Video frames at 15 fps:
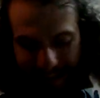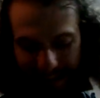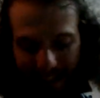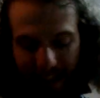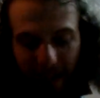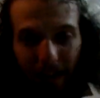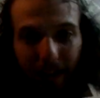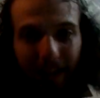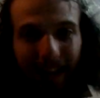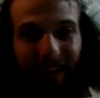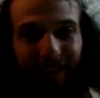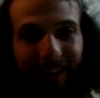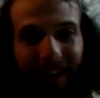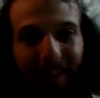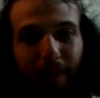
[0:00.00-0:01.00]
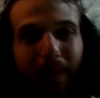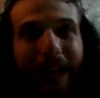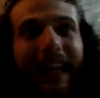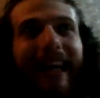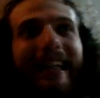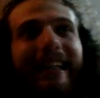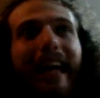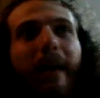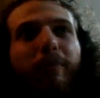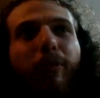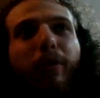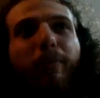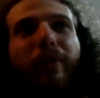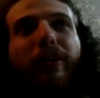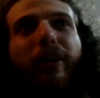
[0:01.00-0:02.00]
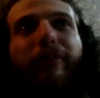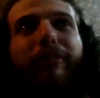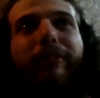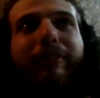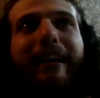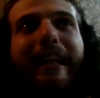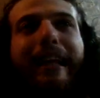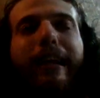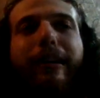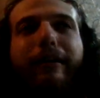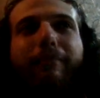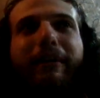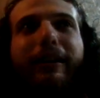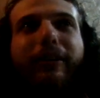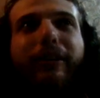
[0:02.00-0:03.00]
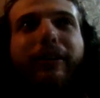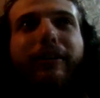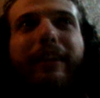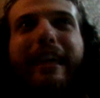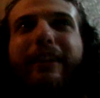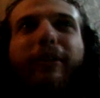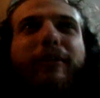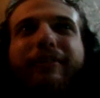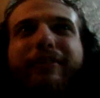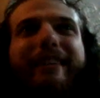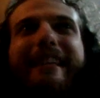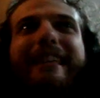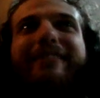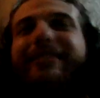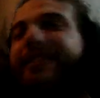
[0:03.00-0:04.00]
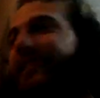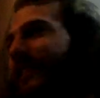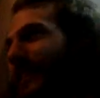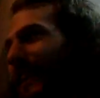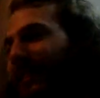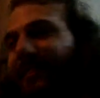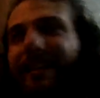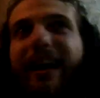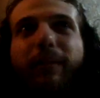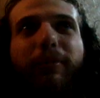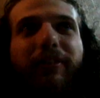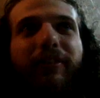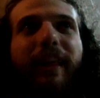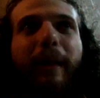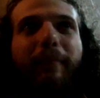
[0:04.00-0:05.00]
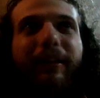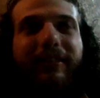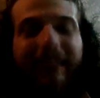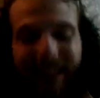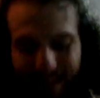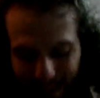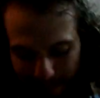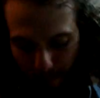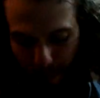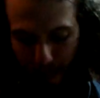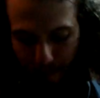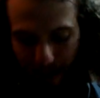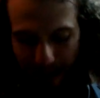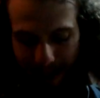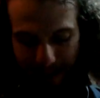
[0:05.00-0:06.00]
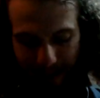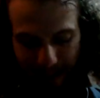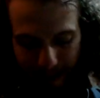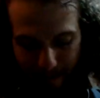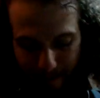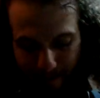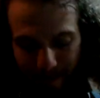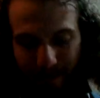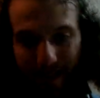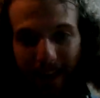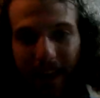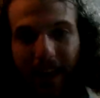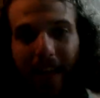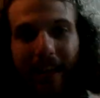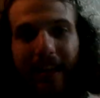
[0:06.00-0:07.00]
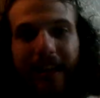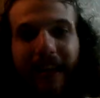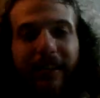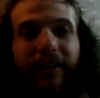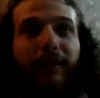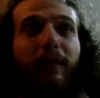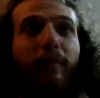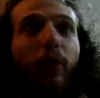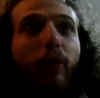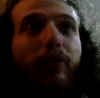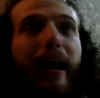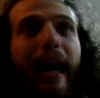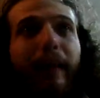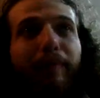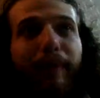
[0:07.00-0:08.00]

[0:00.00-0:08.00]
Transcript: still not, it feels a bit like cardboard, but not for very long, because, and not even as cardboard as that, because it is only one ply there. So the more you add